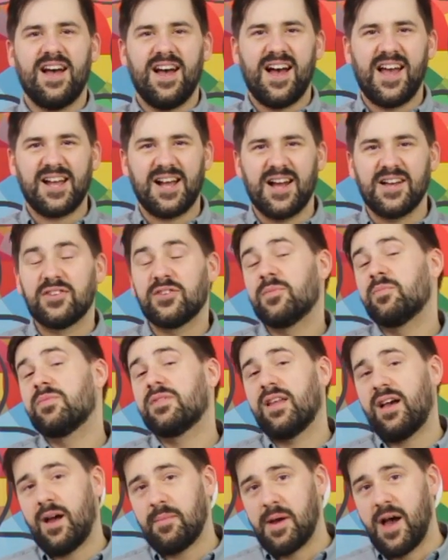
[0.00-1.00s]
Hi guys,
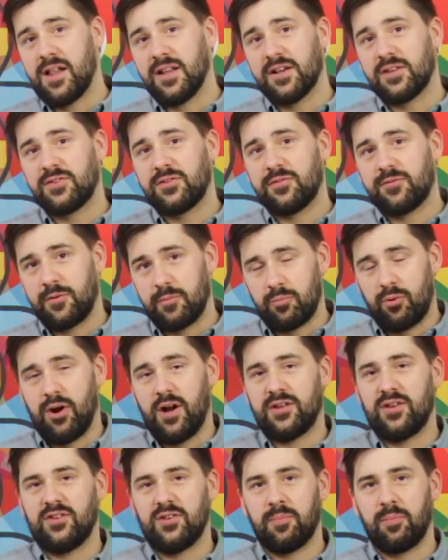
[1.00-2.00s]
I'm Alex from
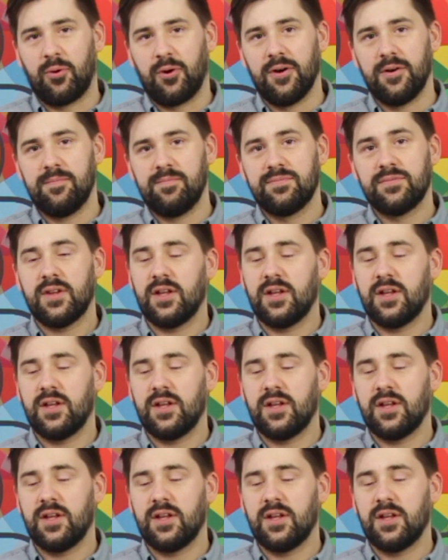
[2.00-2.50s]
Baratza Support,